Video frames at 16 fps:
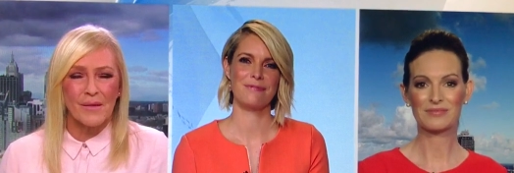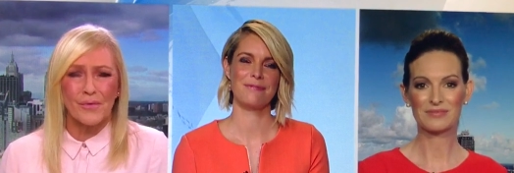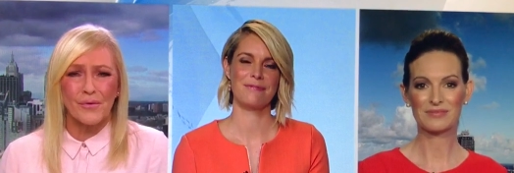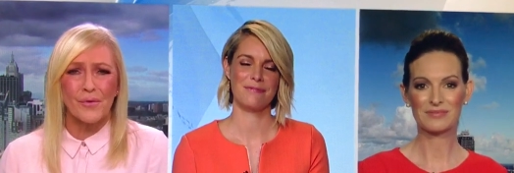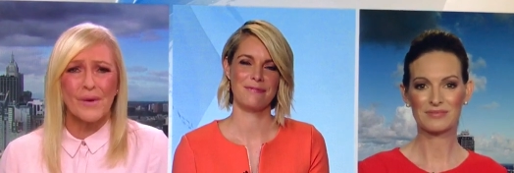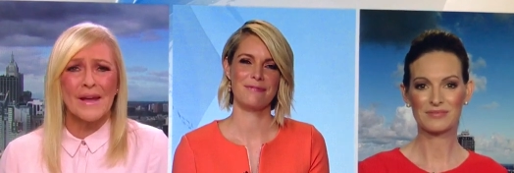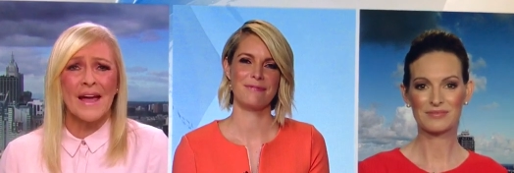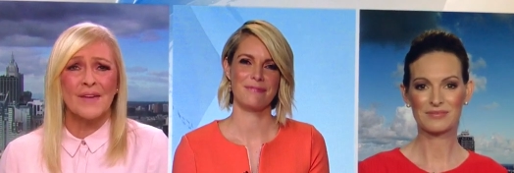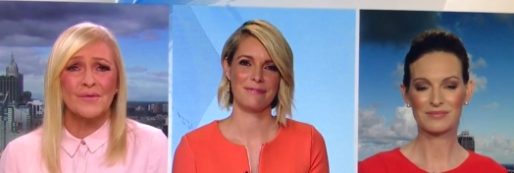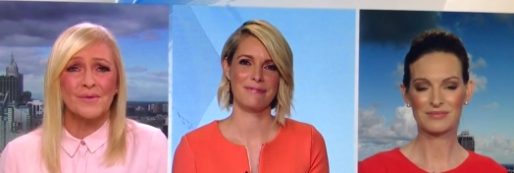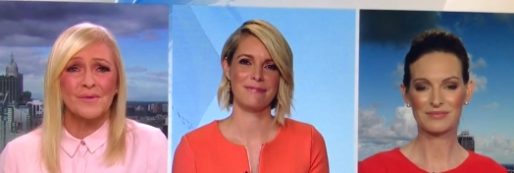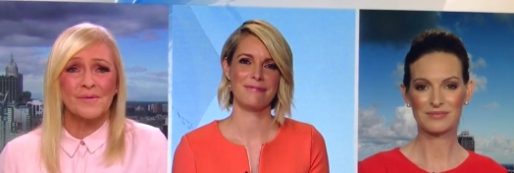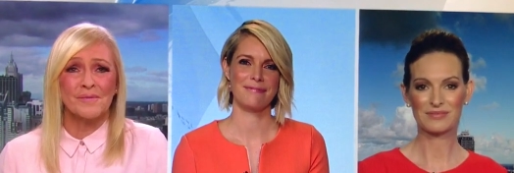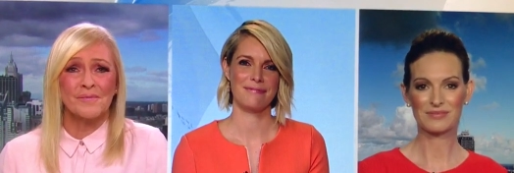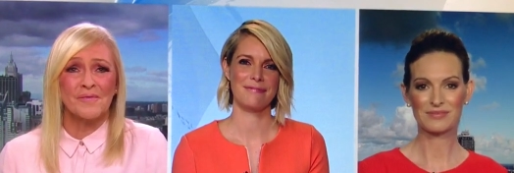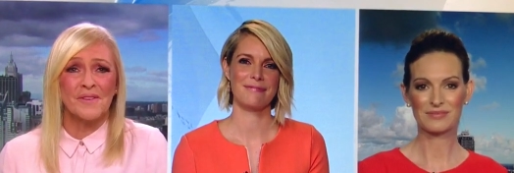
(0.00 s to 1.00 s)
Speaker 1: there are
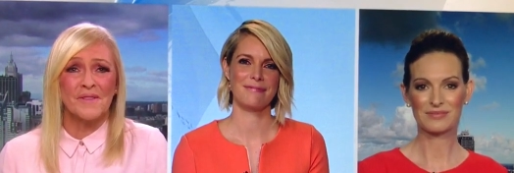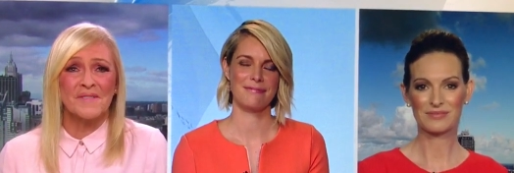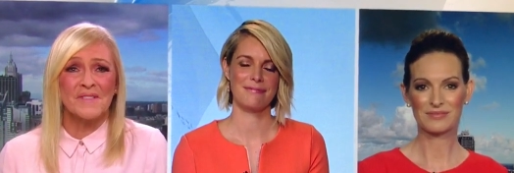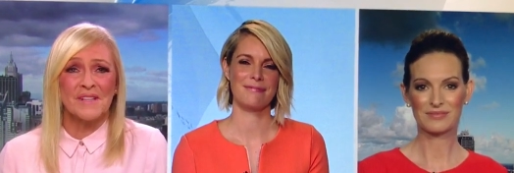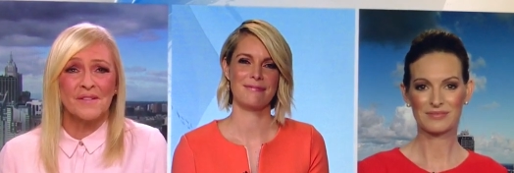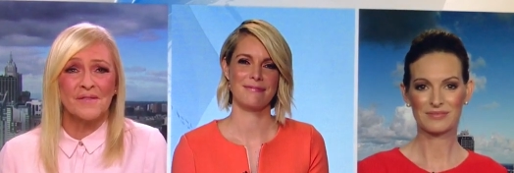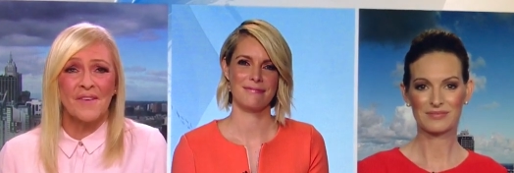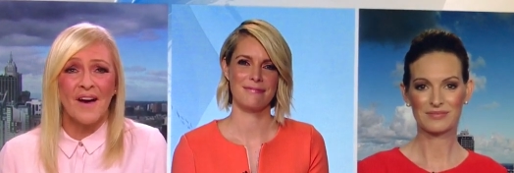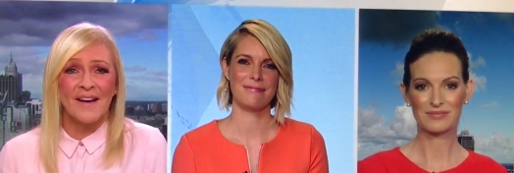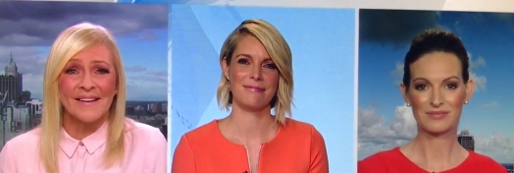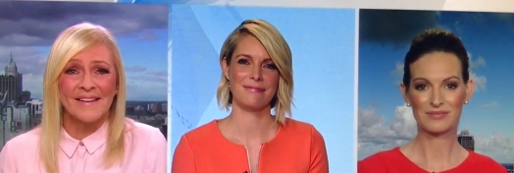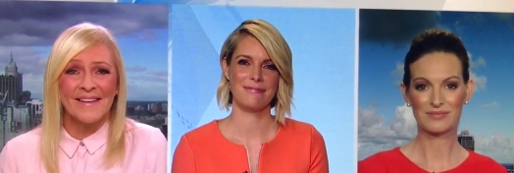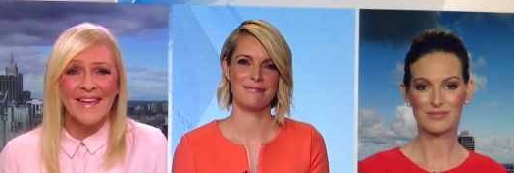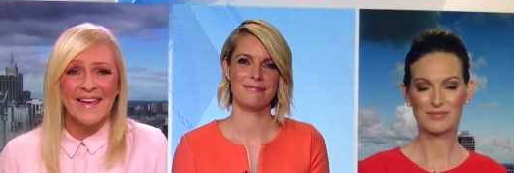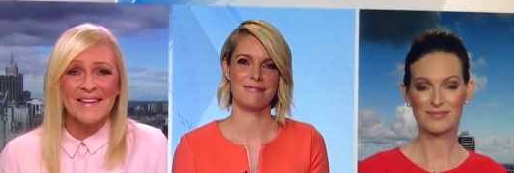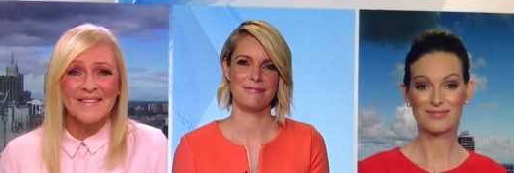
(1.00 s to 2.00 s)
350
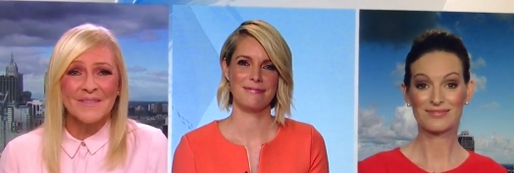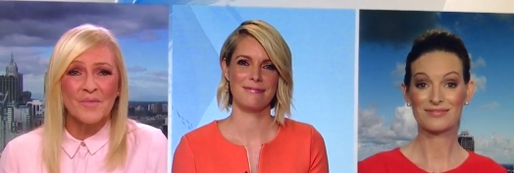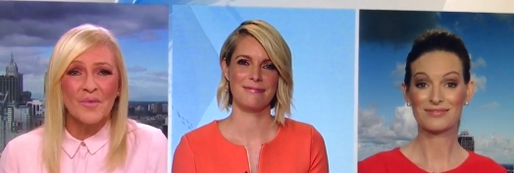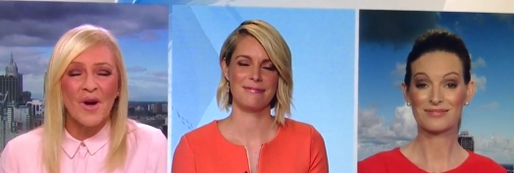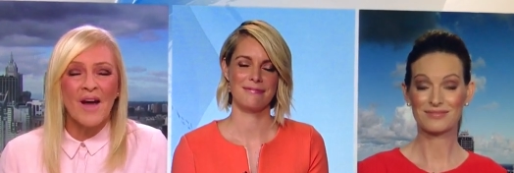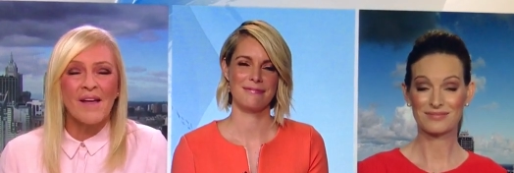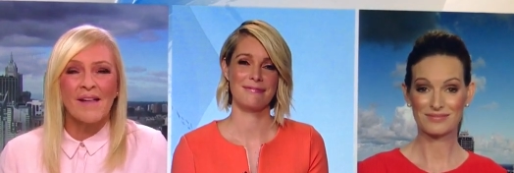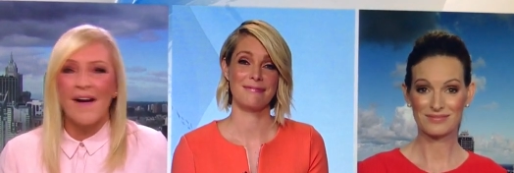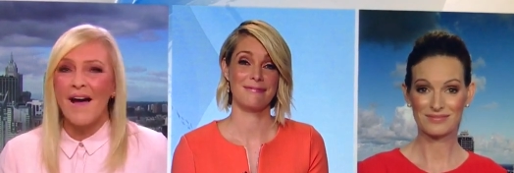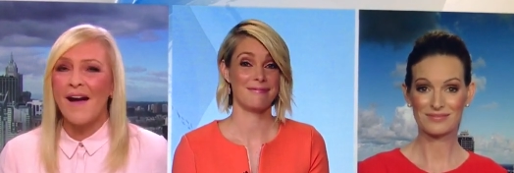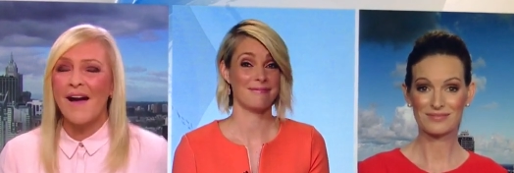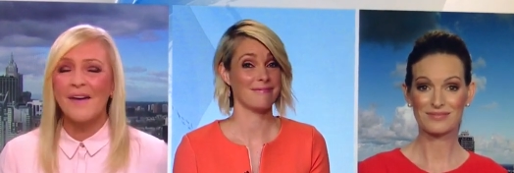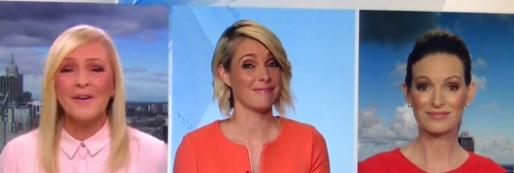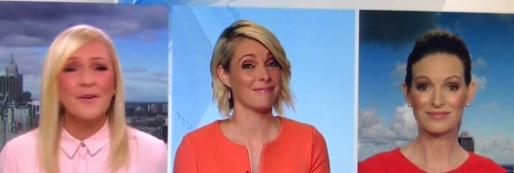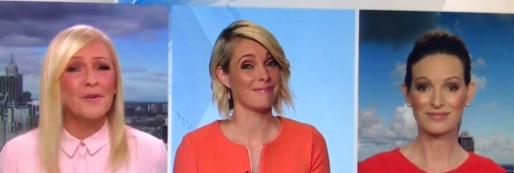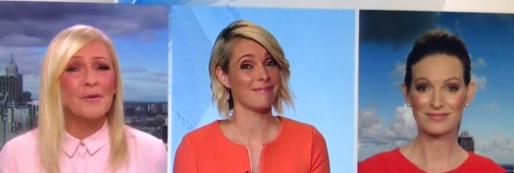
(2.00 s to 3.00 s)
invited guests. Well, uh, I,
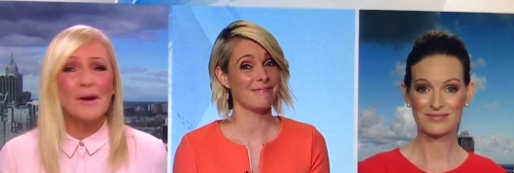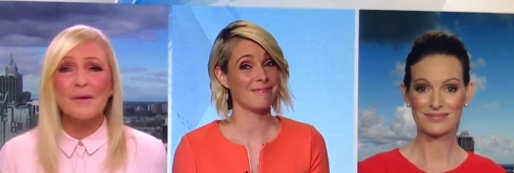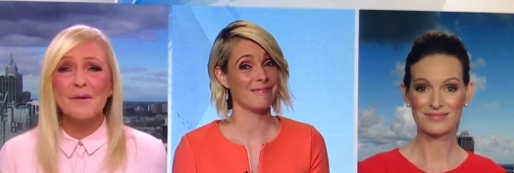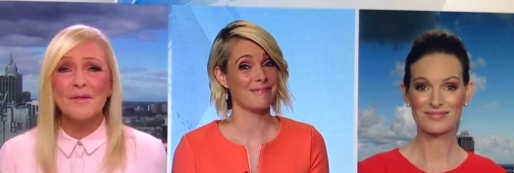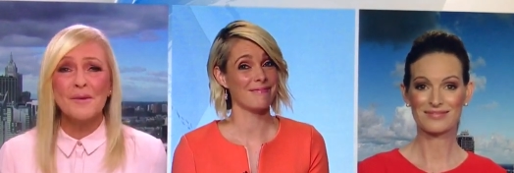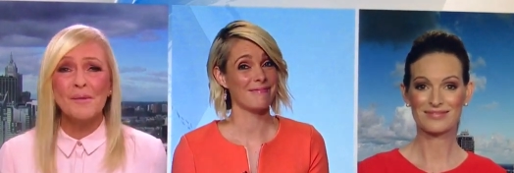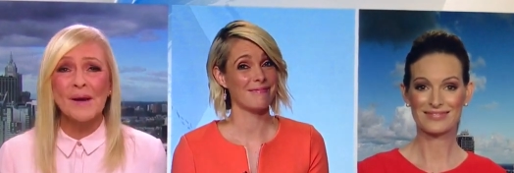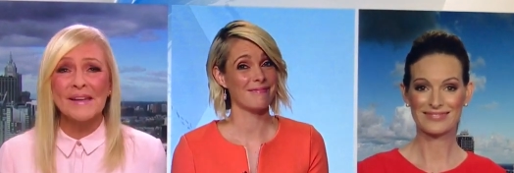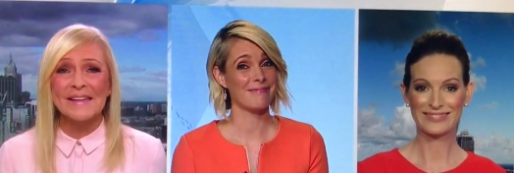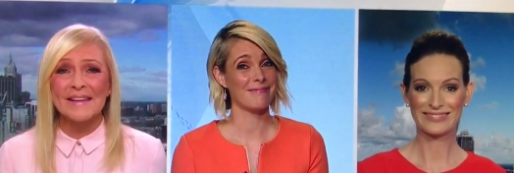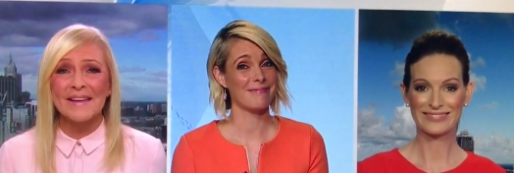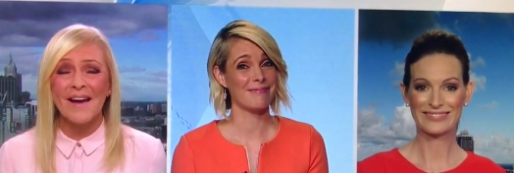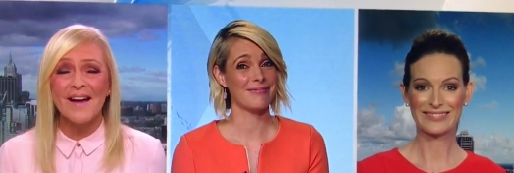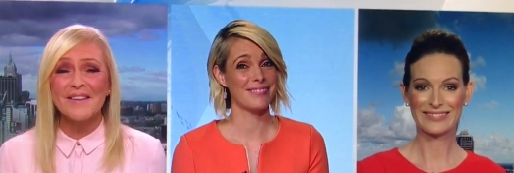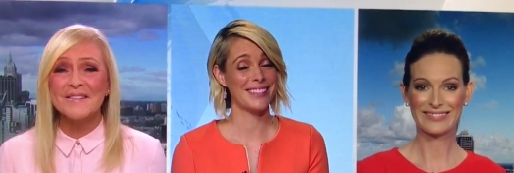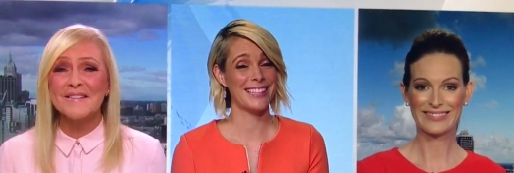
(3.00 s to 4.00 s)
I don't agree with you,
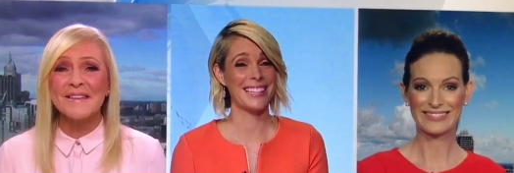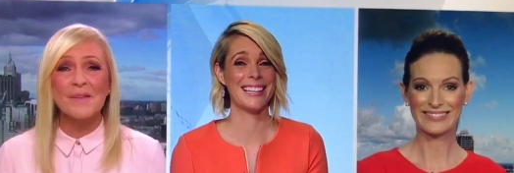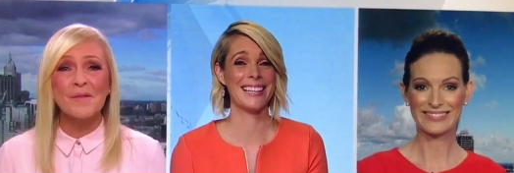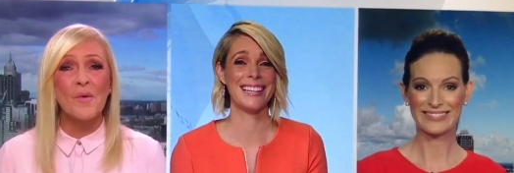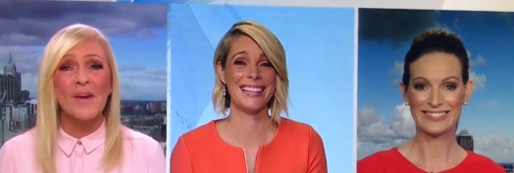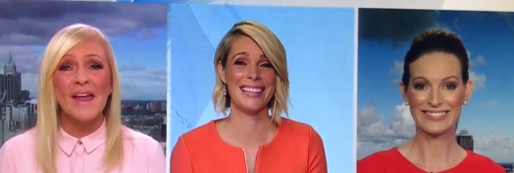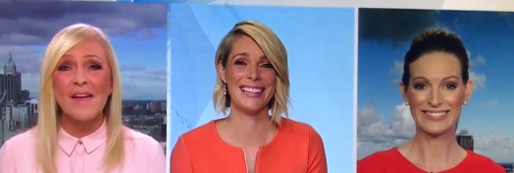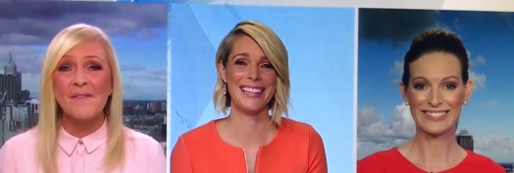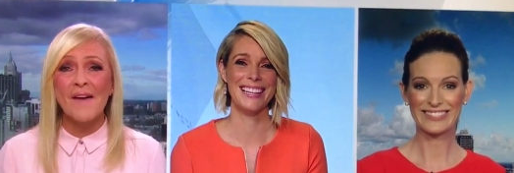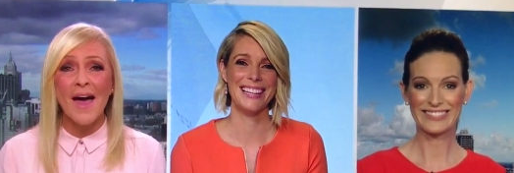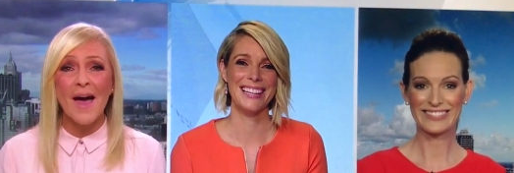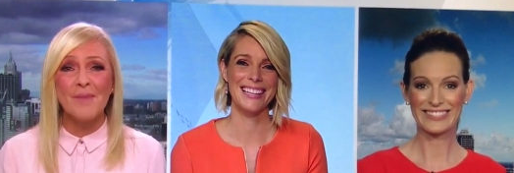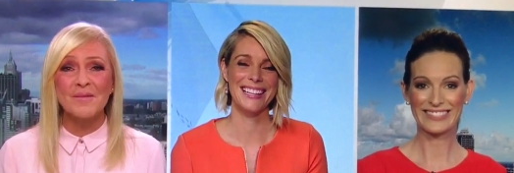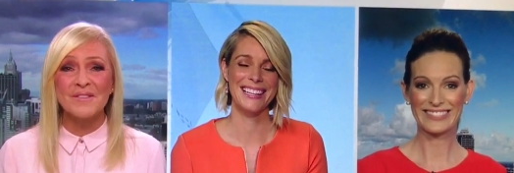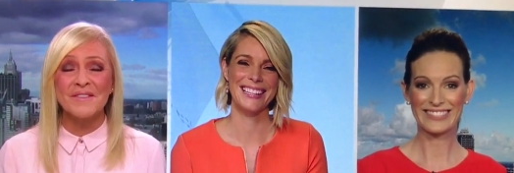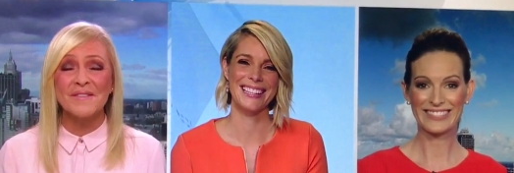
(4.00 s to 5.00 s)
Wendy. I just think whatever
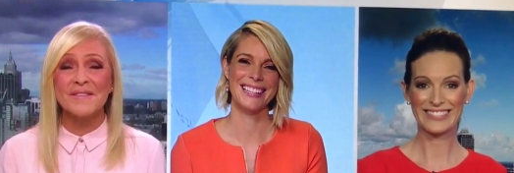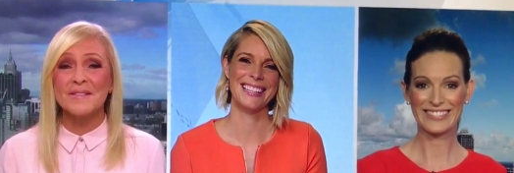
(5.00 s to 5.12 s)
happened to